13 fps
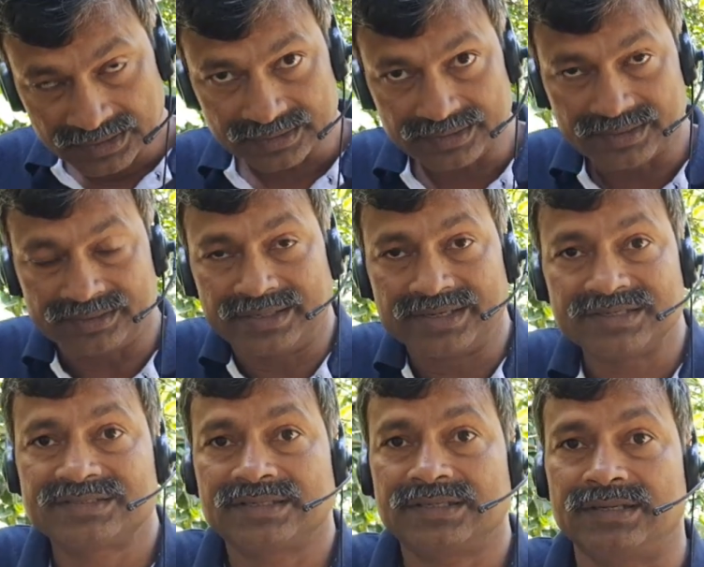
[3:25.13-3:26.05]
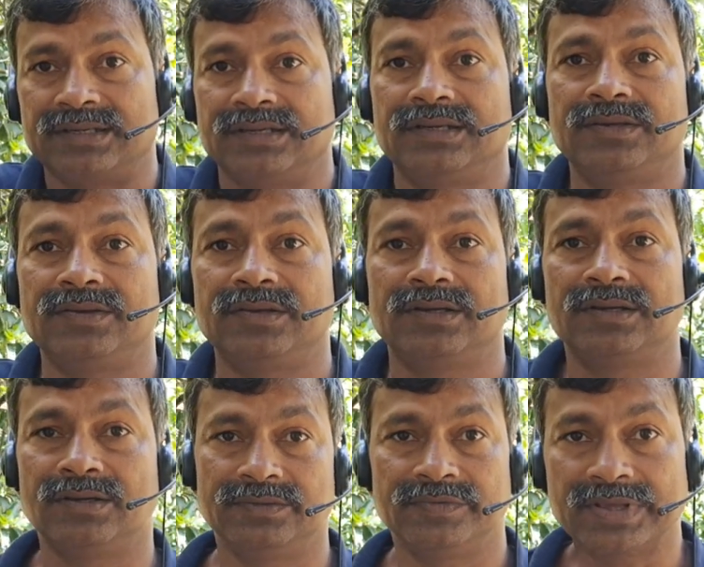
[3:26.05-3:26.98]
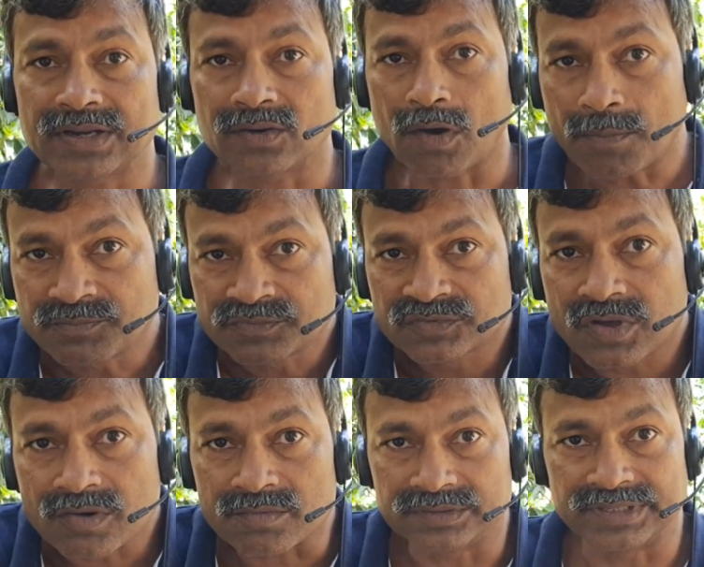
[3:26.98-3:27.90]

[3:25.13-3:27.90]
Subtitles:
there is a we can observe